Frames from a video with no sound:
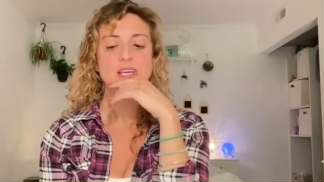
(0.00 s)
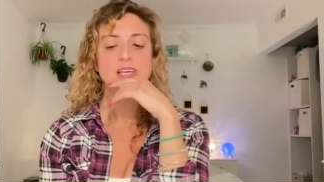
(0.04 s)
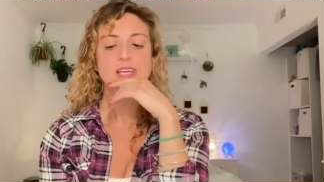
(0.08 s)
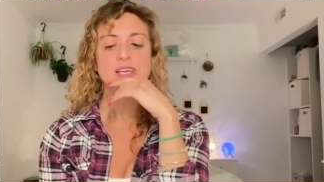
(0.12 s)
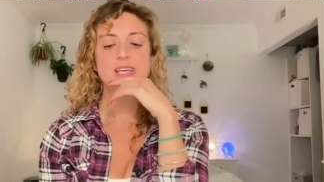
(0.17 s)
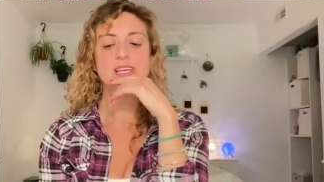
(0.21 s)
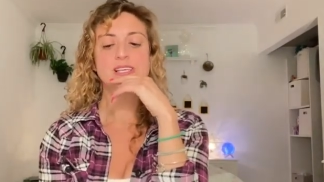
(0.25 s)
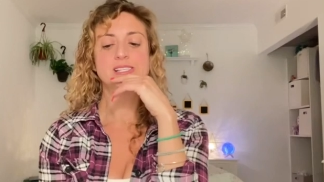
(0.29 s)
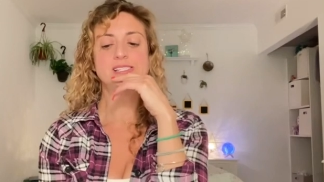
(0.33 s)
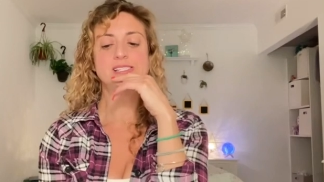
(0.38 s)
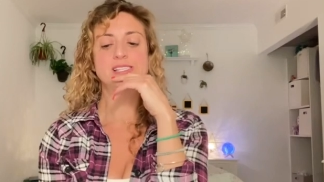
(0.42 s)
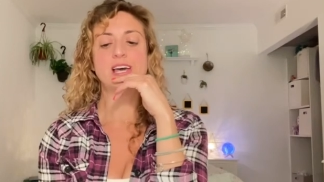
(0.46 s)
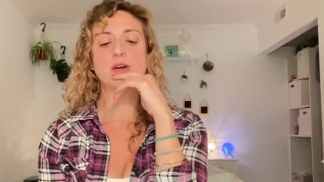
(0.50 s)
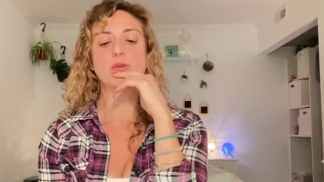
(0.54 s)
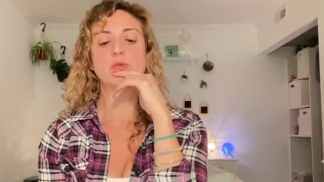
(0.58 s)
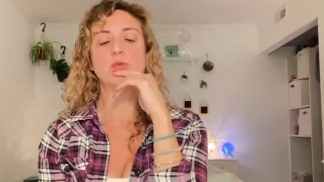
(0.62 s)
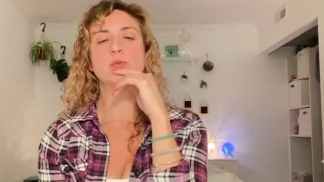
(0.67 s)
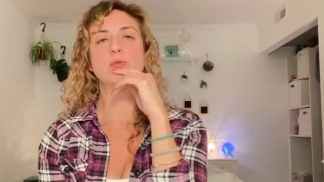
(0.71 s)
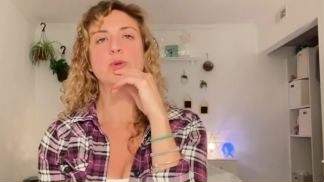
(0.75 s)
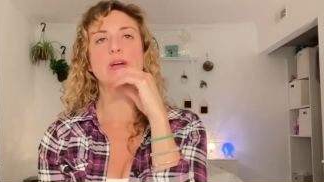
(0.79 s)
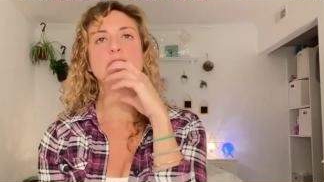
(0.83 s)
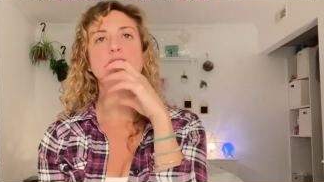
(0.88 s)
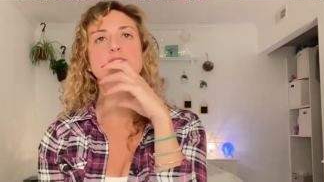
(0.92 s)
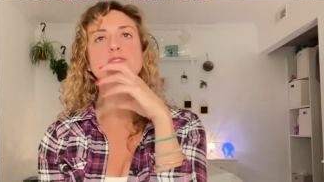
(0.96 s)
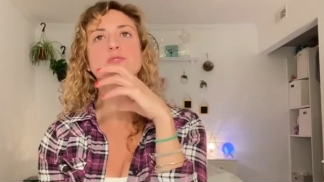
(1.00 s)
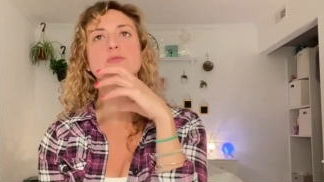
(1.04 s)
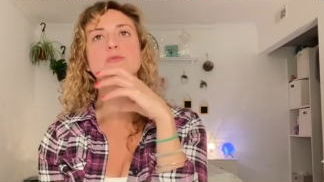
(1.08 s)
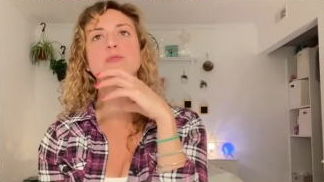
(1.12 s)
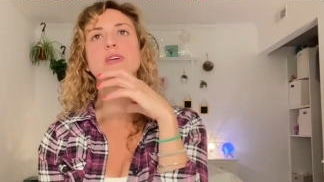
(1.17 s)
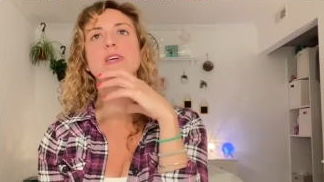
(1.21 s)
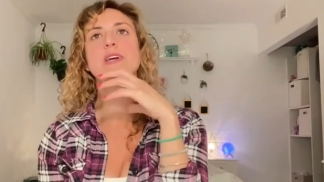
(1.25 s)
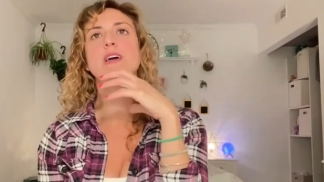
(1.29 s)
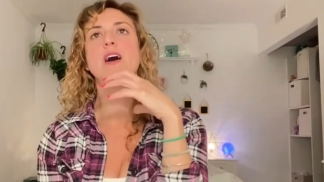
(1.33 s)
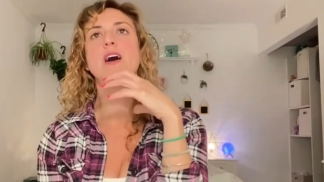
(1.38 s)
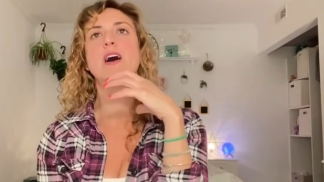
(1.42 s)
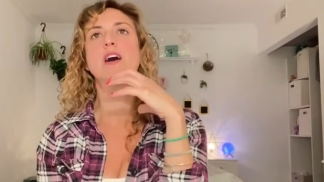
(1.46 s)
is that
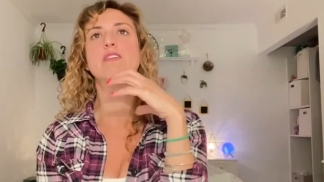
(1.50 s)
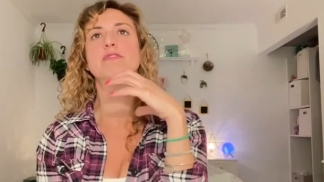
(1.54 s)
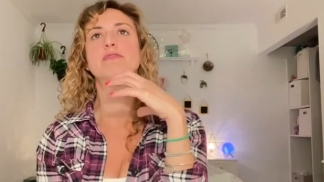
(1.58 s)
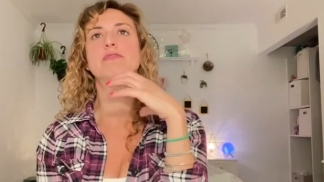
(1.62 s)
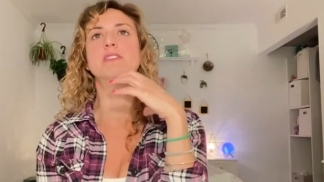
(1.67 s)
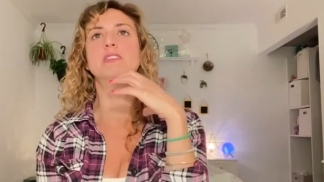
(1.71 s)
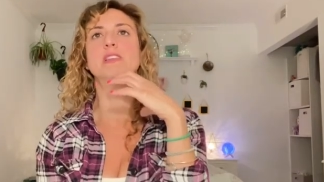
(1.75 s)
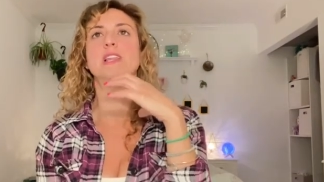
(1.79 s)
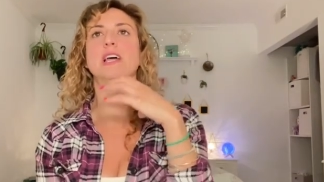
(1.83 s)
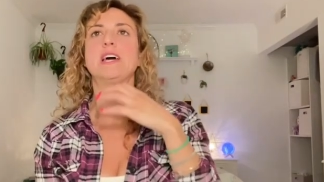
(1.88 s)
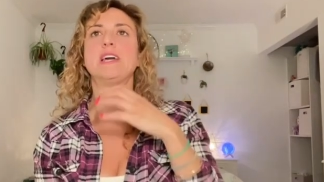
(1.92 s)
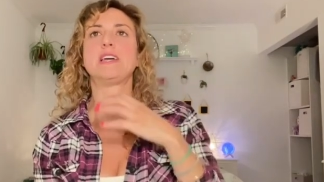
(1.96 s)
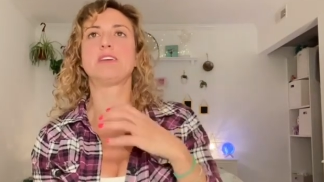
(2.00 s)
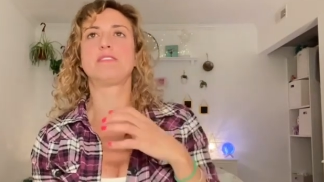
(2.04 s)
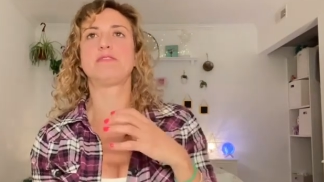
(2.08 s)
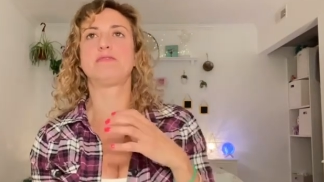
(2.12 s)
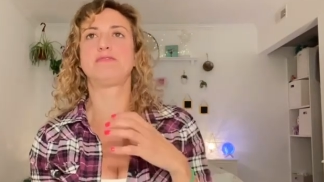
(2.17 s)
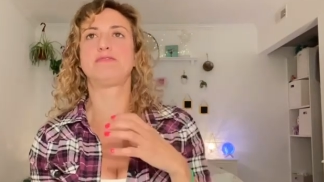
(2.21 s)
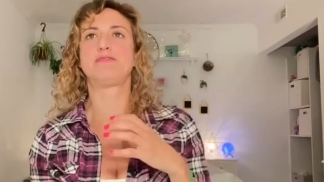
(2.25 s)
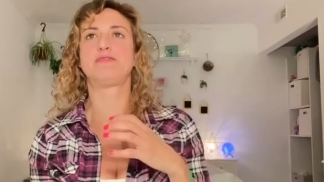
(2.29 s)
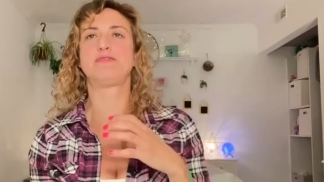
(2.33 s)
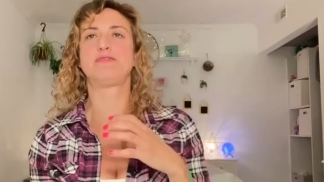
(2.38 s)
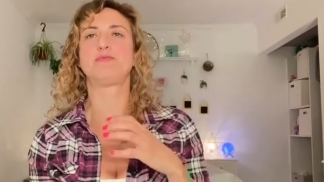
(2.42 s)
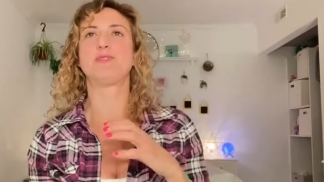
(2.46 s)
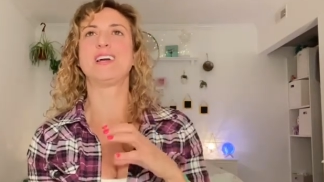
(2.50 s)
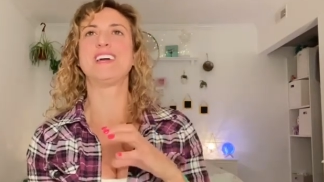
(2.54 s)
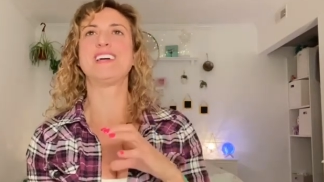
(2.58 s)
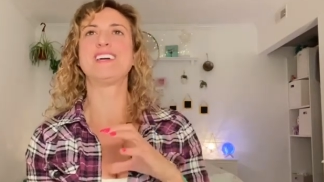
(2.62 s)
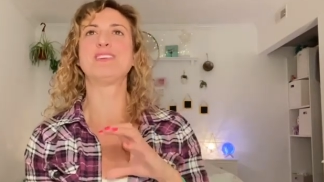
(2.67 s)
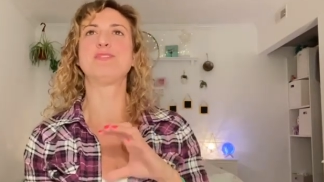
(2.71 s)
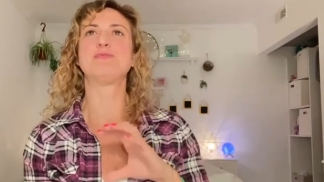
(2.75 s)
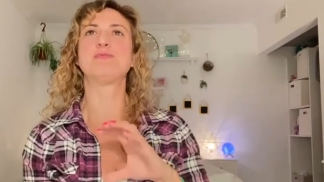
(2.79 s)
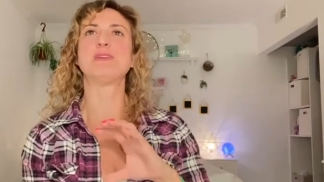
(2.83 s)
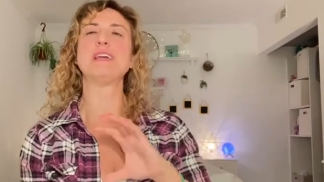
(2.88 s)
rendering of life, right?